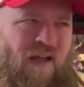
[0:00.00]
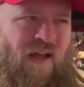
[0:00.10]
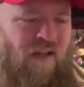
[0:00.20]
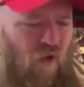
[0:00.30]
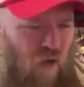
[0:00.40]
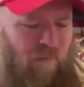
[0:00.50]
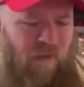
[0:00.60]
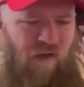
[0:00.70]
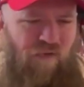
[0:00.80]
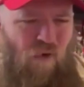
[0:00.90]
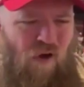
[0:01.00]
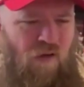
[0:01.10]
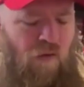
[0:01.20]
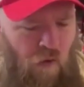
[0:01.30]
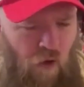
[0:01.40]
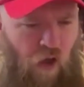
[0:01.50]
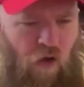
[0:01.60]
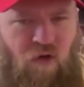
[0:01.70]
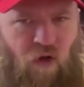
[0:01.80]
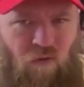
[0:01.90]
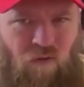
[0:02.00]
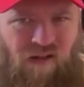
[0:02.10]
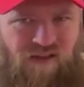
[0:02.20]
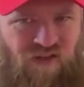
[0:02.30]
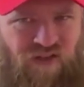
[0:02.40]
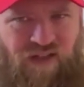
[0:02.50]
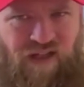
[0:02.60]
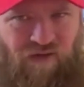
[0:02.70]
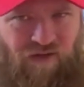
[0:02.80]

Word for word: and correct me if I'm wrong, Loco Wrestling down